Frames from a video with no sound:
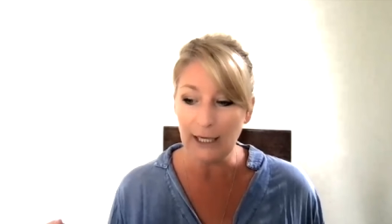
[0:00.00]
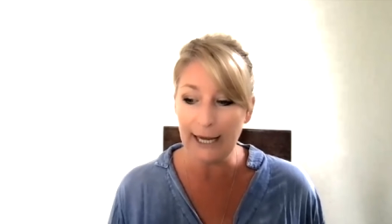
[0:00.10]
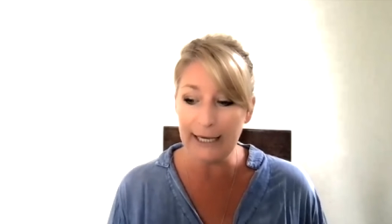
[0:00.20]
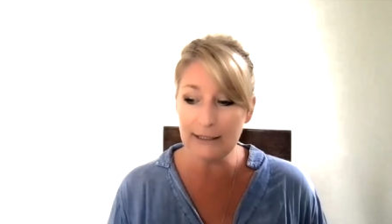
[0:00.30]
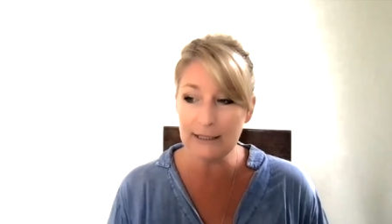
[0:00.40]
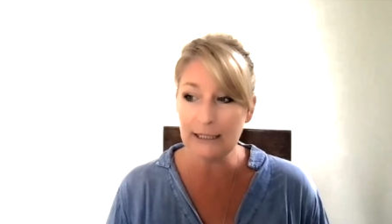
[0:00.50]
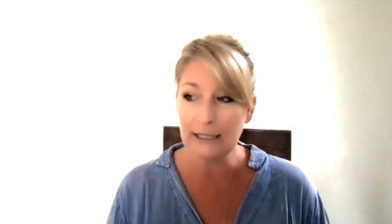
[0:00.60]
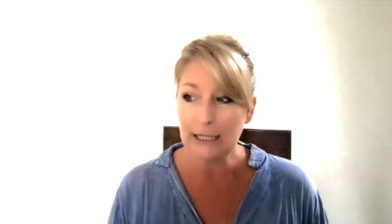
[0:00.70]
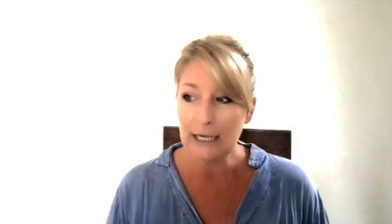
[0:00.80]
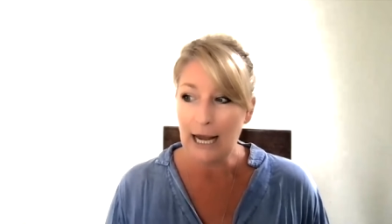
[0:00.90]
and
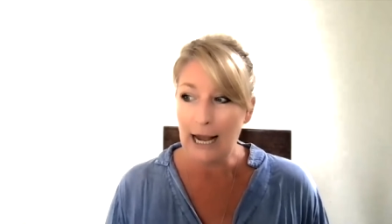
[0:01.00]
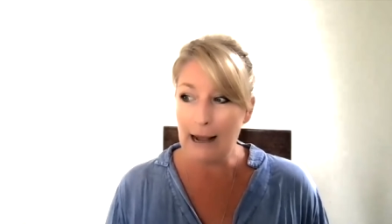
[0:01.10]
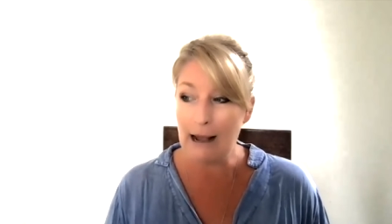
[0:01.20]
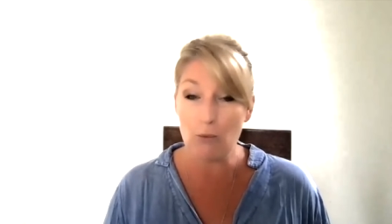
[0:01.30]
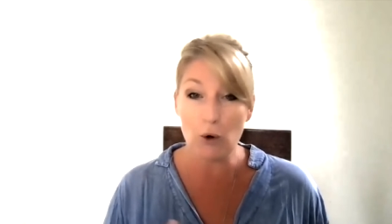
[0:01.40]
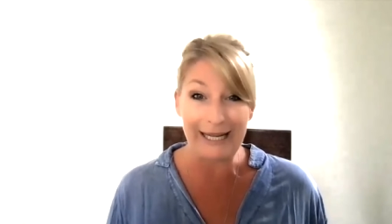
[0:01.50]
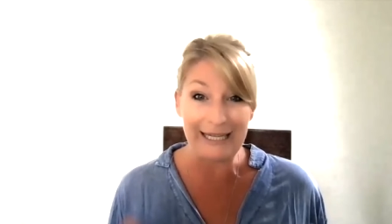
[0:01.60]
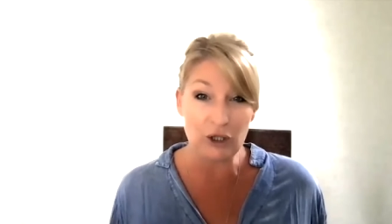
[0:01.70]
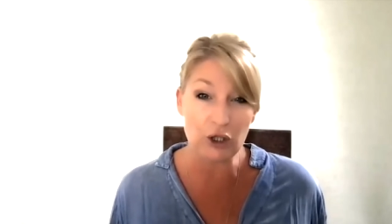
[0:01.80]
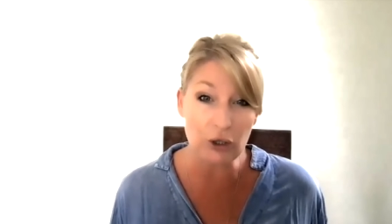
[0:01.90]
what
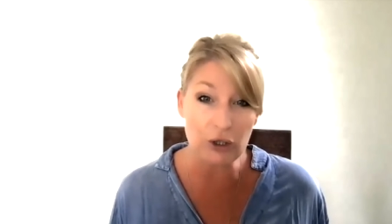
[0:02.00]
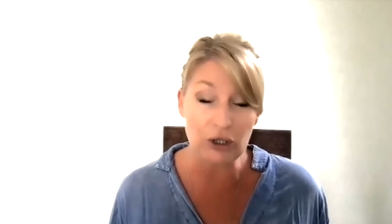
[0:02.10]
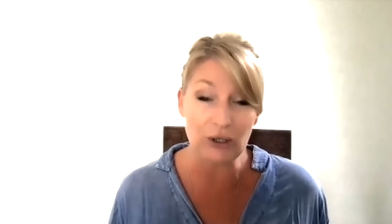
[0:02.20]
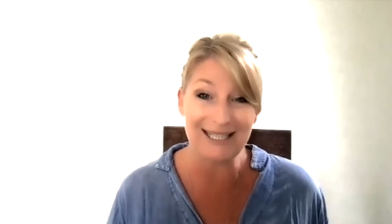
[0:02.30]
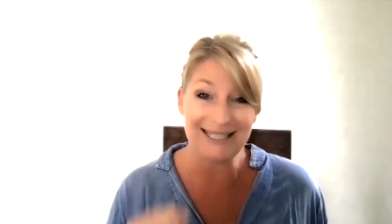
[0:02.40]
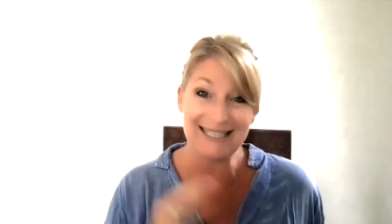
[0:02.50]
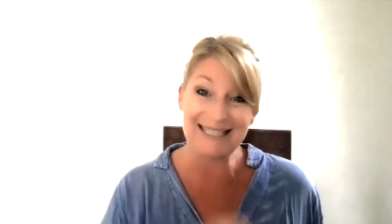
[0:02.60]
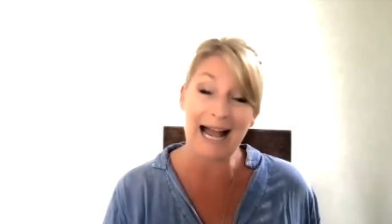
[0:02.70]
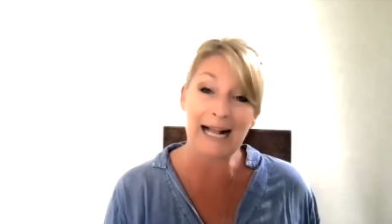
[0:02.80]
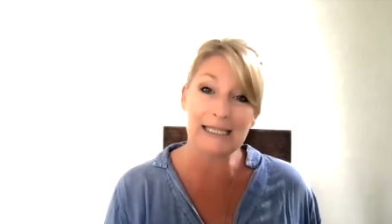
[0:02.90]
Ian shows you is
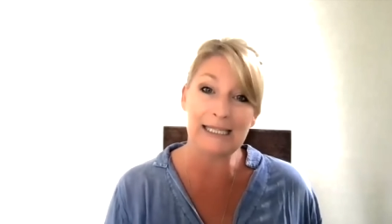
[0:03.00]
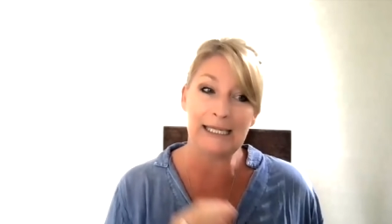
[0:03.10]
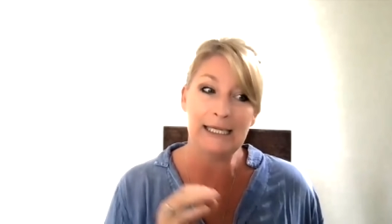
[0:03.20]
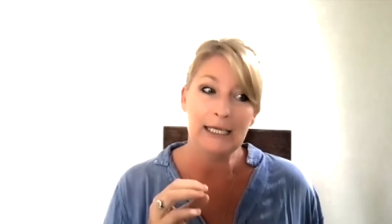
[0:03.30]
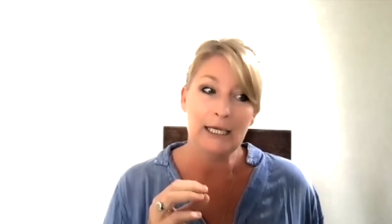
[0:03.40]
exactly